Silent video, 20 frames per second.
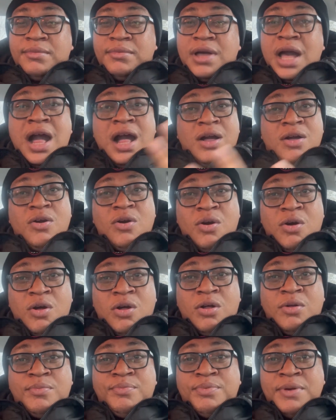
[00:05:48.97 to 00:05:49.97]

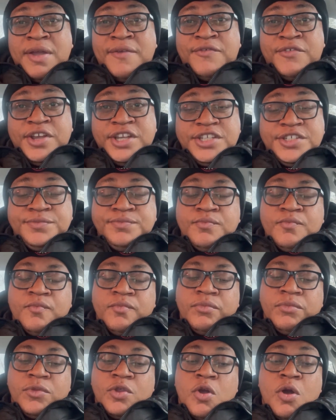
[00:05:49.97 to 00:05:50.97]
alcohol
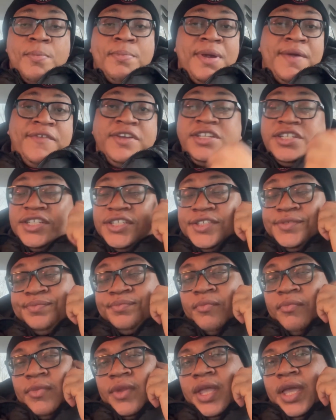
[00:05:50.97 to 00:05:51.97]
beverages,
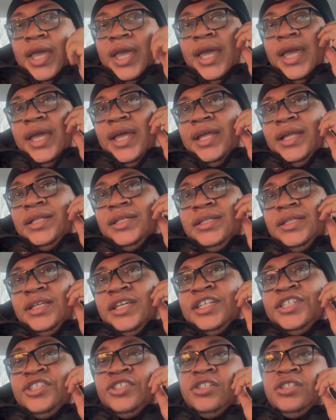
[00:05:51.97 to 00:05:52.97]
and
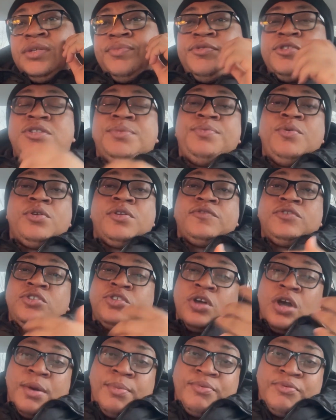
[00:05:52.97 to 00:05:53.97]
Eedris is supposed to be one of the
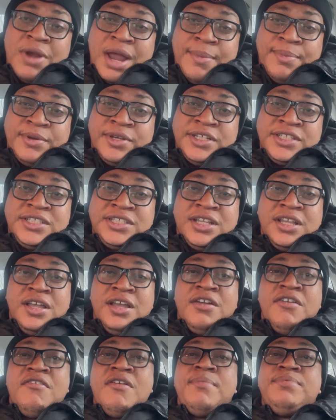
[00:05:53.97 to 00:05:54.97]
top rappers
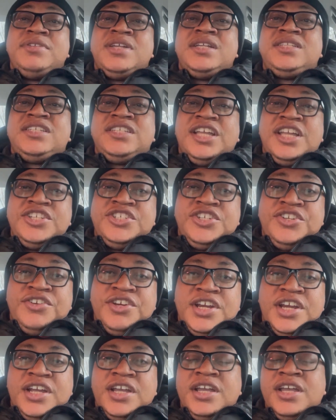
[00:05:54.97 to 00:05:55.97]
representing
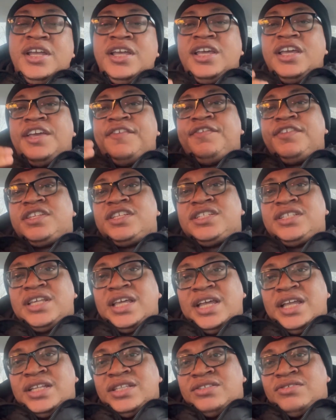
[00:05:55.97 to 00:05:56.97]
Nigeria, and 50
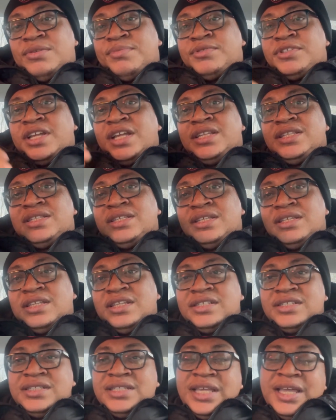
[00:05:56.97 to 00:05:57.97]
Cent representing
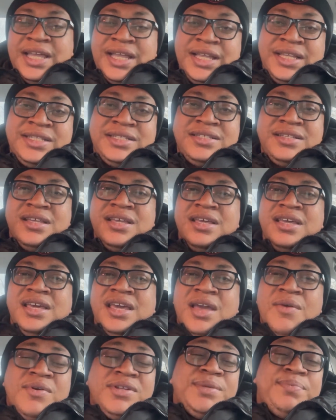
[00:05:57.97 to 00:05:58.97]
the States.
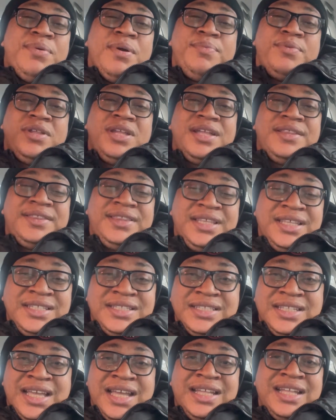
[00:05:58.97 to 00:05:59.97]
It was a popular
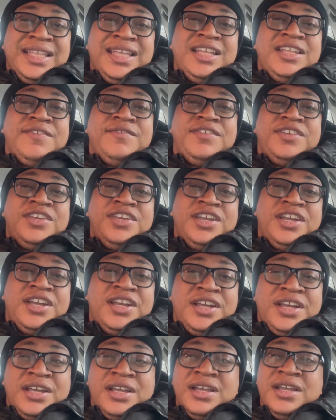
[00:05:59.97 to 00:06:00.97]
thing then. At the end of the
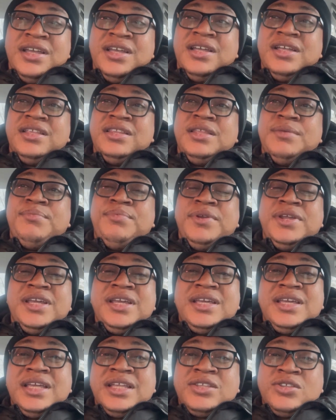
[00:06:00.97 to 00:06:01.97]
year, they
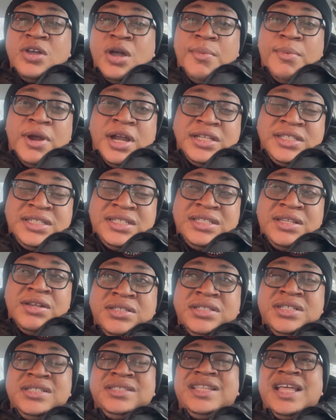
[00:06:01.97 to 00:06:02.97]
bring a top artist.
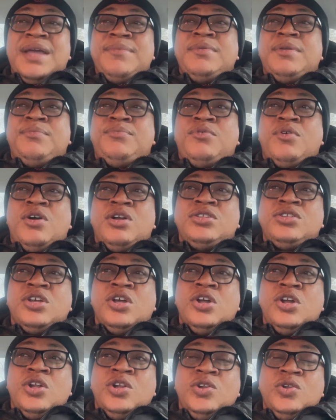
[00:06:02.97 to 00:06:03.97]
this time they brought
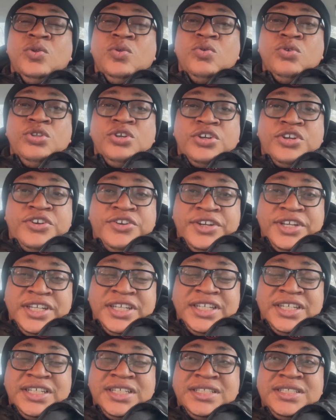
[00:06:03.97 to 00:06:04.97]

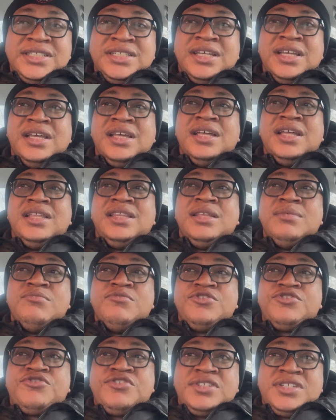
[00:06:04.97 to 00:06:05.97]
Ludacris. The
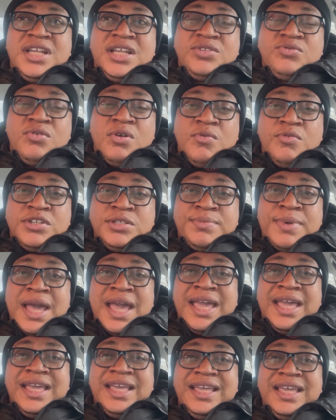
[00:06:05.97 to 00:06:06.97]
most recent one was
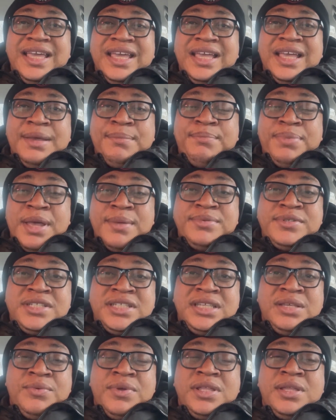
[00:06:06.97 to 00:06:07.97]
by
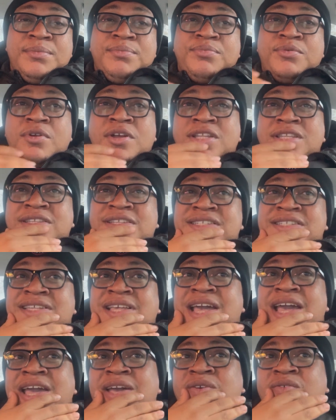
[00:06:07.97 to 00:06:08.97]
Pepsi, where they brought this
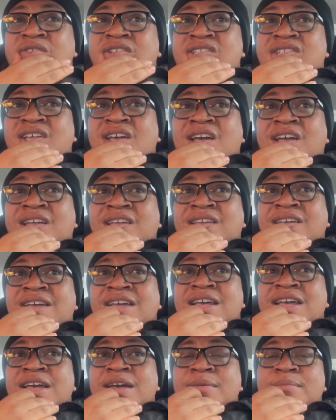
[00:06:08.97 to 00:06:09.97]
guy who sang
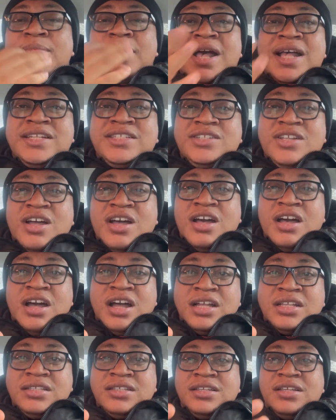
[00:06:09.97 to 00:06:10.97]
"Man's Not
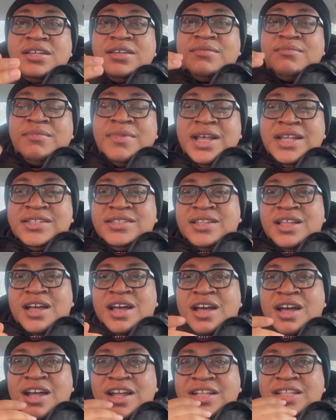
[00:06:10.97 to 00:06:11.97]
Hot, Man's
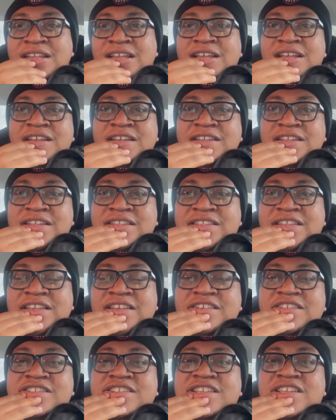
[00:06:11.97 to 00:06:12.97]
Not Hot." The
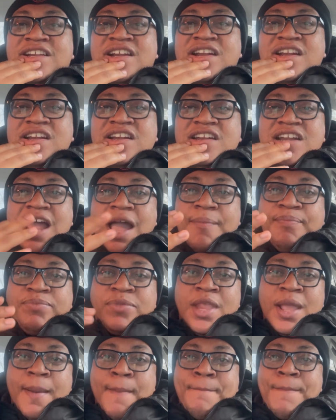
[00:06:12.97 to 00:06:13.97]
thing goes, pa,
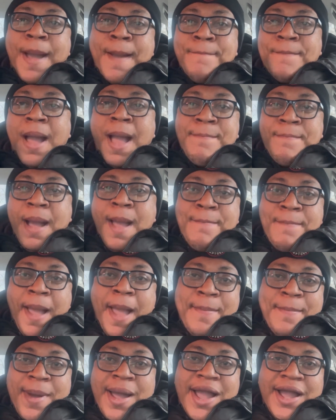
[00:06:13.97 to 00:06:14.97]
pa, pa,
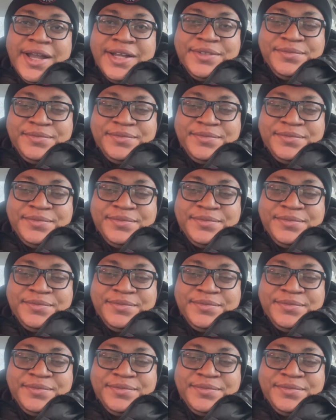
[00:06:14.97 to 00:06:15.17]
pa, pa.